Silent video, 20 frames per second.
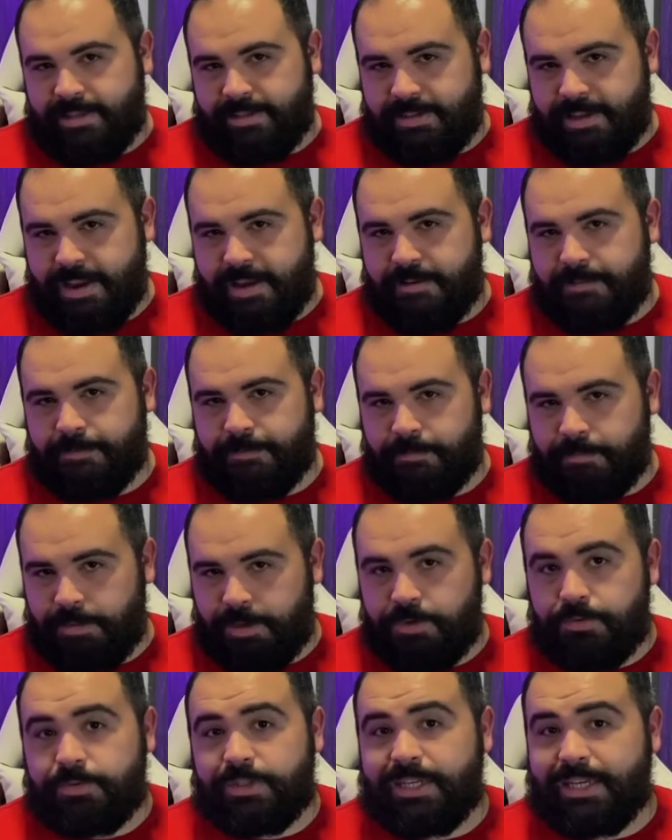deaf,
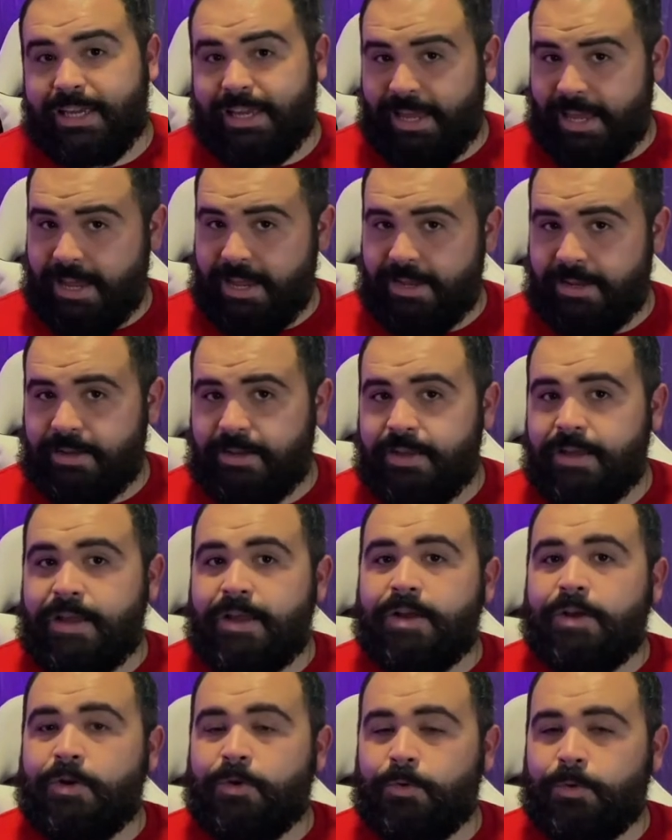mute kid
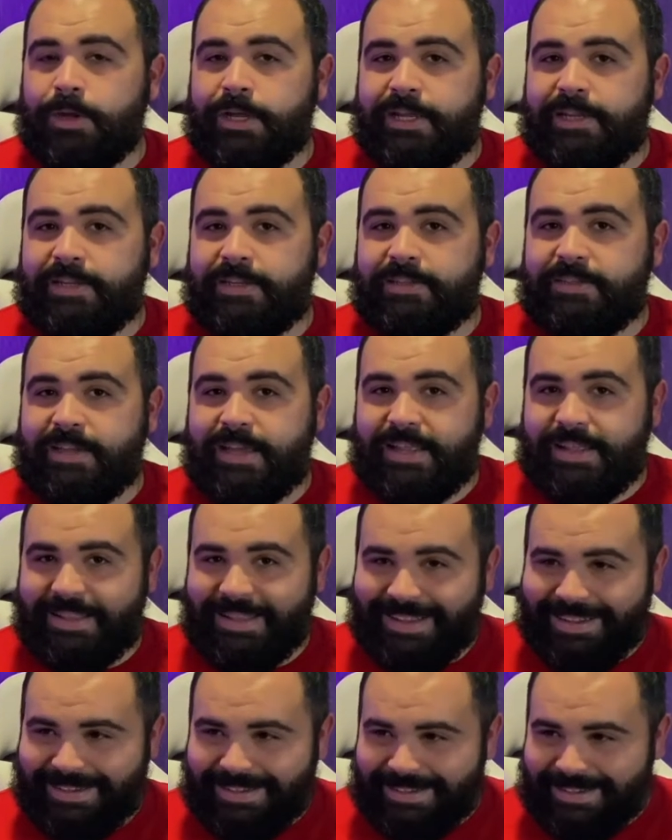who is in
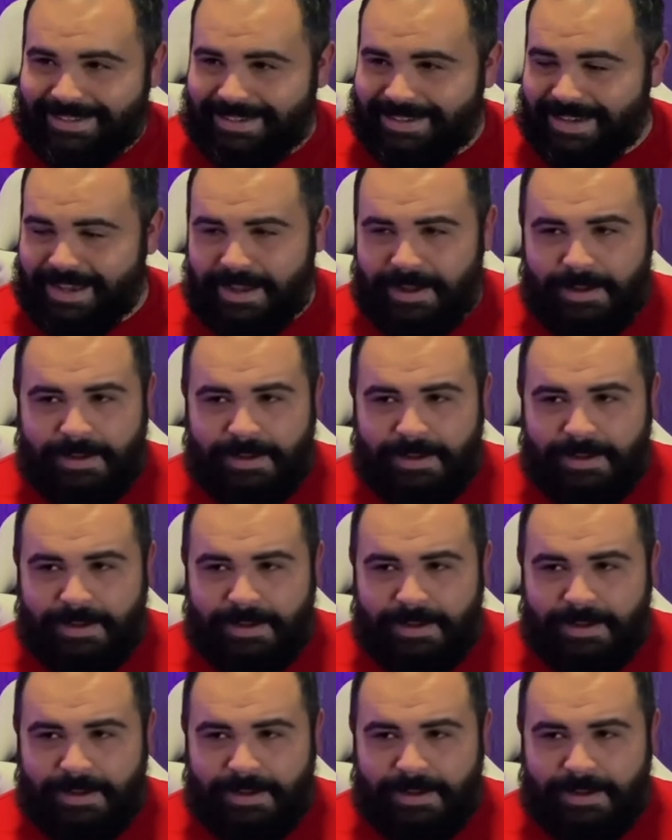this